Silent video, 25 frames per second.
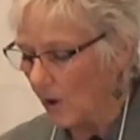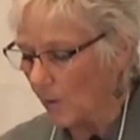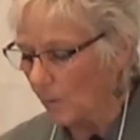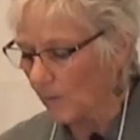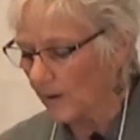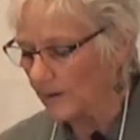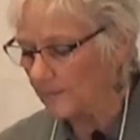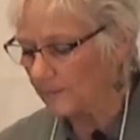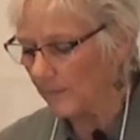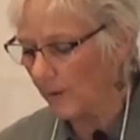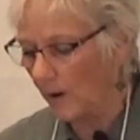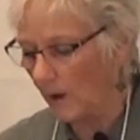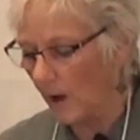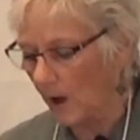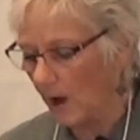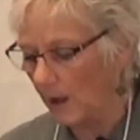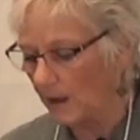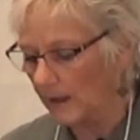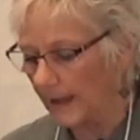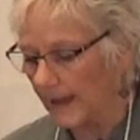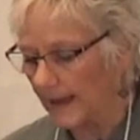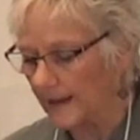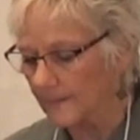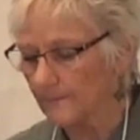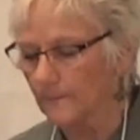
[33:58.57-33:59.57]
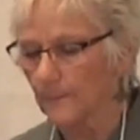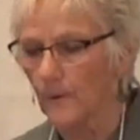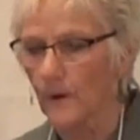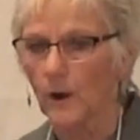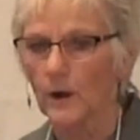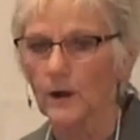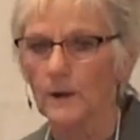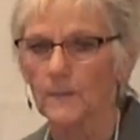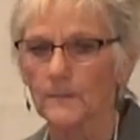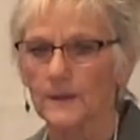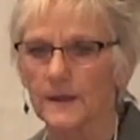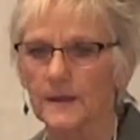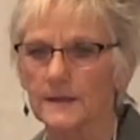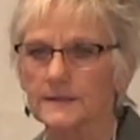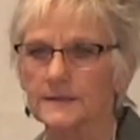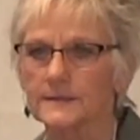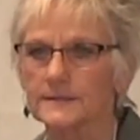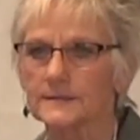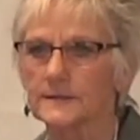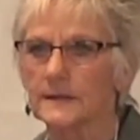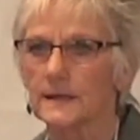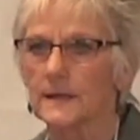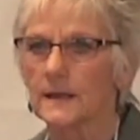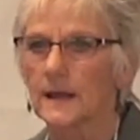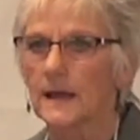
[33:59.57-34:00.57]
When Paul and
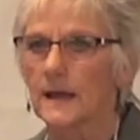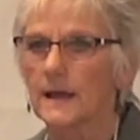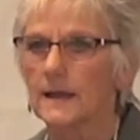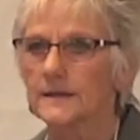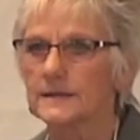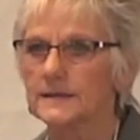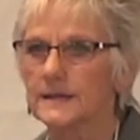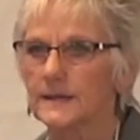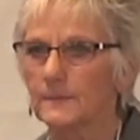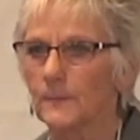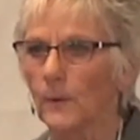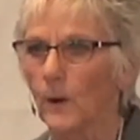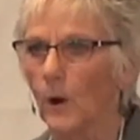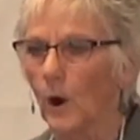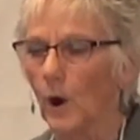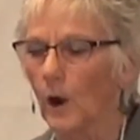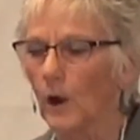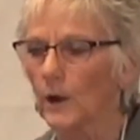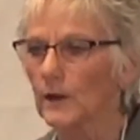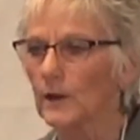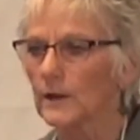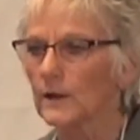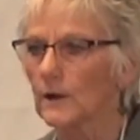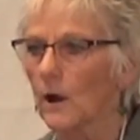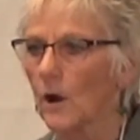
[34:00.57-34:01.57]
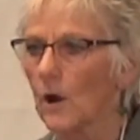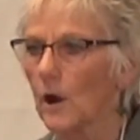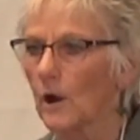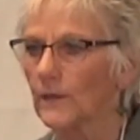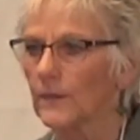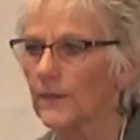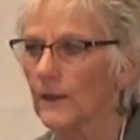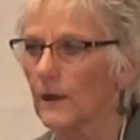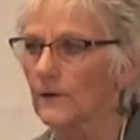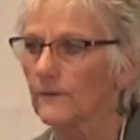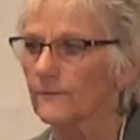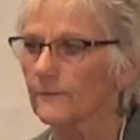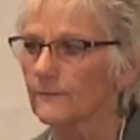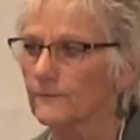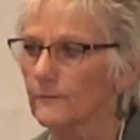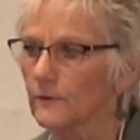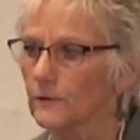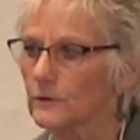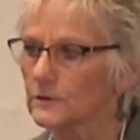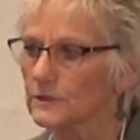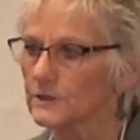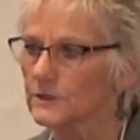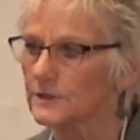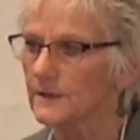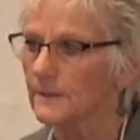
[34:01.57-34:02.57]
Barnabas departed on their
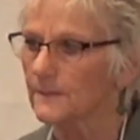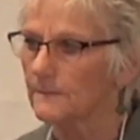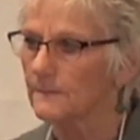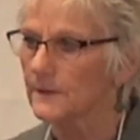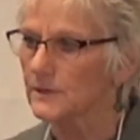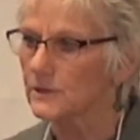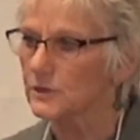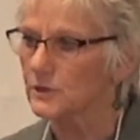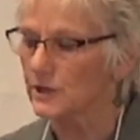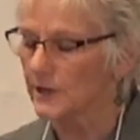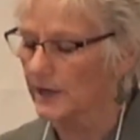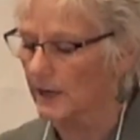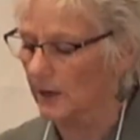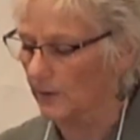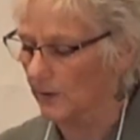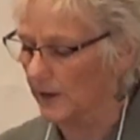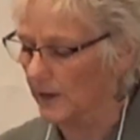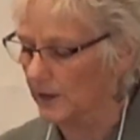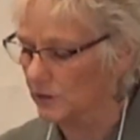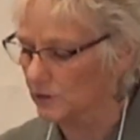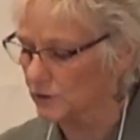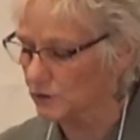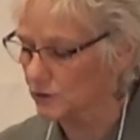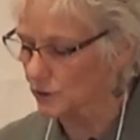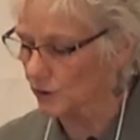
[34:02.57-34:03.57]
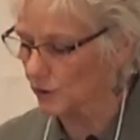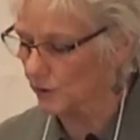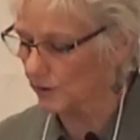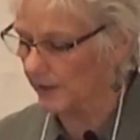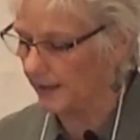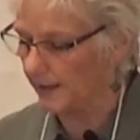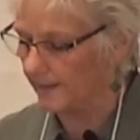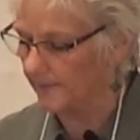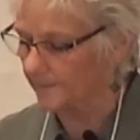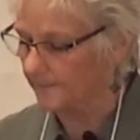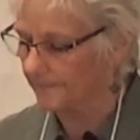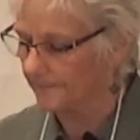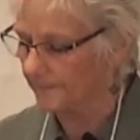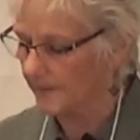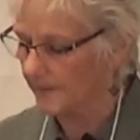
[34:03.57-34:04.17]
first missionary journey,